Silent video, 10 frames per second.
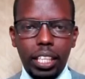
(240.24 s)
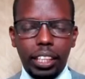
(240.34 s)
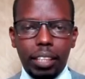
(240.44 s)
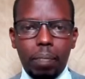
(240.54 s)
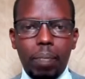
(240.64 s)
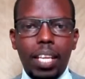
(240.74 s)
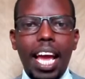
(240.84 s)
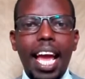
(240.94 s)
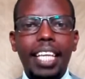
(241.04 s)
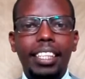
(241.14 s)
eating,
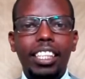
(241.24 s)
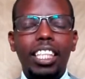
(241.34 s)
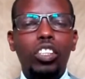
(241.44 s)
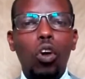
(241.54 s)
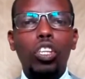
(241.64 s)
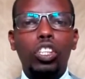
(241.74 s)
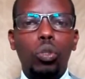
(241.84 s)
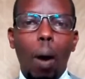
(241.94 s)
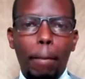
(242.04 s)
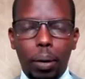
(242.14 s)
it goes
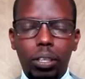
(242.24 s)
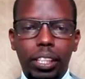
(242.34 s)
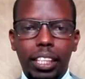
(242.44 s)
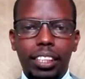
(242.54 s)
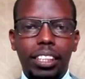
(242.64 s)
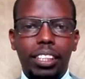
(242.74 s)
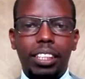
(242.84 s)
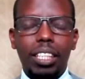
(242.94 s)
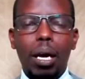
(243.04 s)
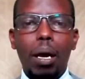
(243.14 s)
through a process.
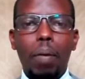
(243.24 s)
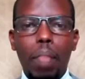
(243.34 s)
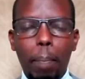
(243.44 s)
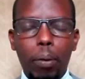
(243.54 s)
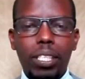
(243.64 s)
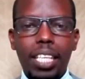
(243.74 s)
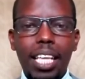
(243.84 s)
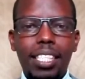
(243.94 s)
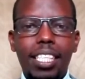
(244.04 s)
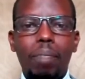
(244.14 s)
It's the
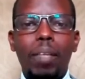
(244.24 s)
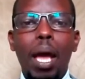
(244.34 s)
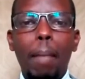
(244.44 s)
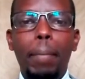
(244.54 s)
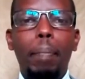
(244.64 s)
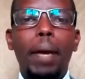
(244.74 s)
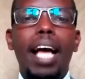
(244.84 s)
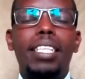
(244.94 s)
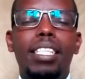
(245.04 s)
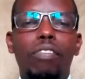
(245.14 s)
processing
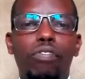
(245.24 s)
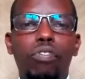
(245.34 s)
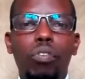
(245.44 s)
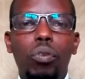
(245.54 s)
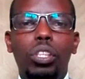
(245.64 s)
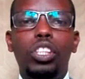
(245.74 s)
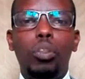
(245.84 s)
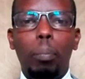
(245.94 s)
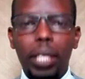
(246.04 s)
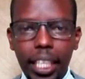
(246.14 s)
prepares the food
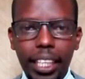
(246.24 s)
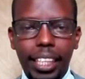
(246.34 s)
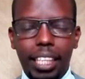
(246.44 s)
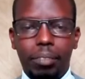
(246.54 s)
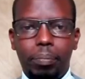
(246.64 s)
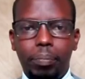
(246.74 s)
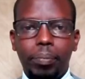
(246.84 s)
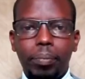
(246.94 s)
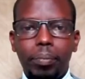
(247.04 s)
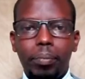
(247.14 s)
to be eaten.
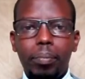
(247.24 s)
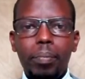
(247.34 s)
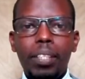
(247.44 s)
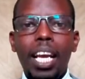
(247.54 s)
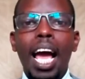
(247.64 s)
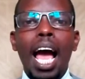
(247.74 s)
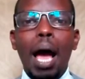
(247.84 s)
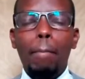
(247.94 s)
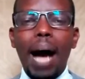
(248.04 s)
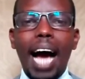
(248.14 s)

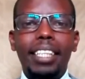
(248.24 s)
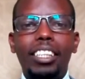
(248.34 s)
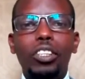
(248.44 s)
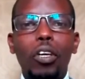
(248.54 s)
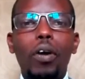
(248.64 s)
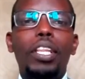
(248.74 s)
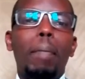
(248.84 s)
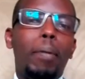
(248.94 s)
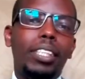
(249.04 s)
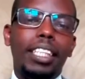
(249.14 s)
But
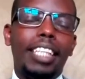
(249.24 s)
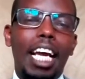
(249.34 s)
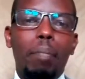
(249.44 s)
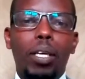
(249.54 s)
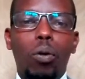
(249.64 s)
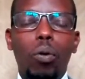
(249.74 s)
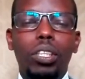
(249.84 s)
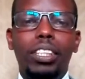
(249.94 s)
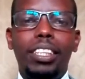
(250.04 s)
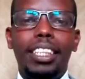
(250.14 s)
the process can be
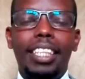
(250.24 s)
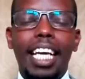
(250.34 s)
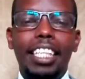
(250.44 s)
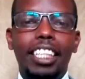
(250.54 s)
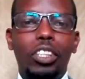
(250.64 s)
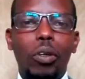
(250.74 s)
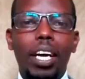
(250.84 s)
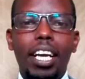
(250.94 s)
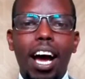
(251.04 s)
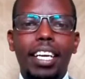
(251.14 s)
good, it can
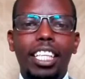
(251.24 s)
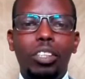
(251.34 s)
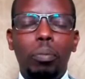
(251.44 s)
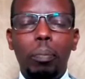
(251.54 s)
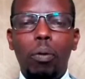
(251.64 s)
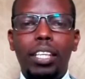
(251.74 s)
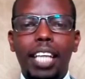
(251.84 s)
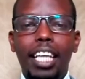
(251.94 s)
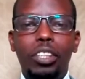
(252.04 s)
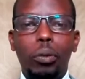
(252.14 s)
destroy. Nowadays people are
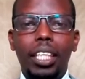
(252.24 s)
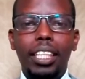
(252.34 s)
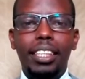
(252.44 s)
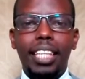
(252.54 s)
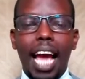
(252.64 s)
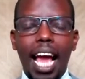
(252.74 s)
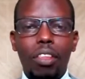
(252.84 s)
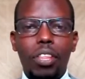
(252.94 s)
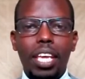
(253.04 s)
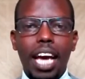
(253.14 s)
trying to eat
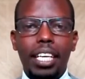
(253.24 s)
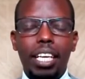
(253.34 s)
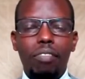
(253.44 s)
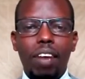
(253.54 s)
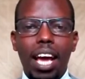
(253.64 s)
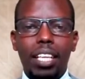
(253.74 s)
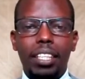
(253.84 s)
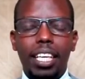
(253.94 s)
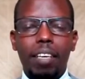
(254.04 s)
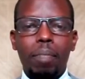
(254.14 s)
healthy and live
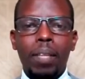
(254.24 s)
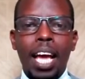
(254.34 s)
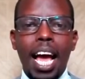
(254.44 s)
healthily,